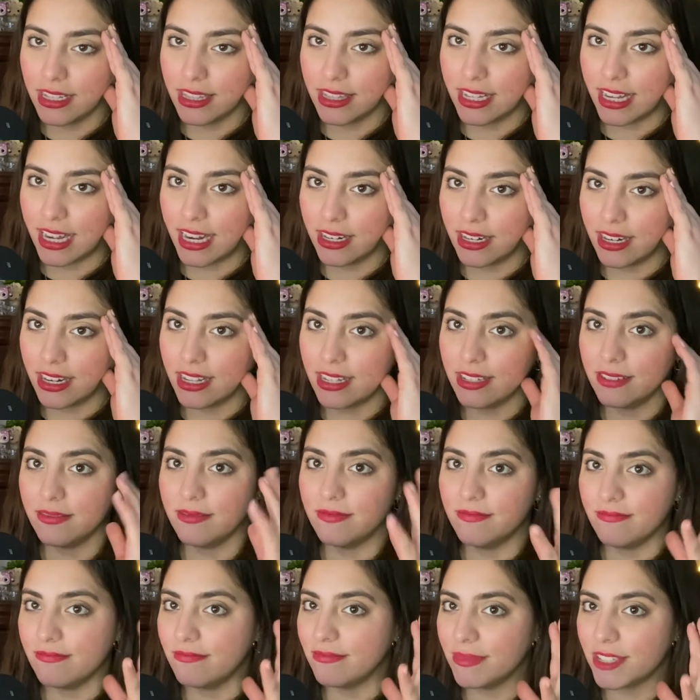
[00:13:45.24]
that
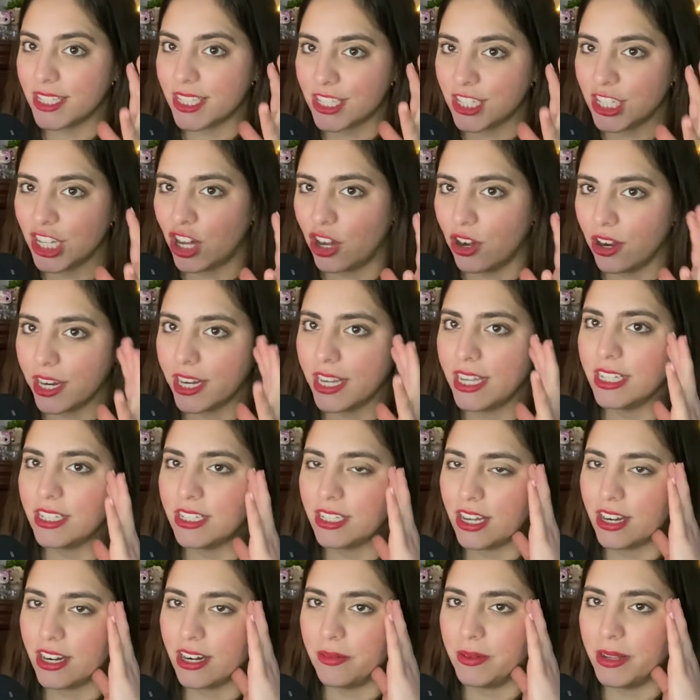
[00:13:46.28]
song is
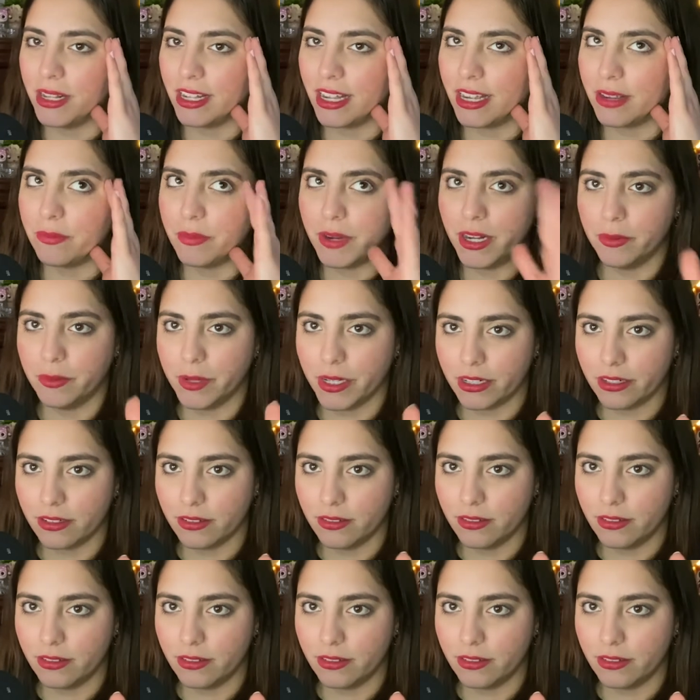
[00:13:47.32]
gonna be like Batman.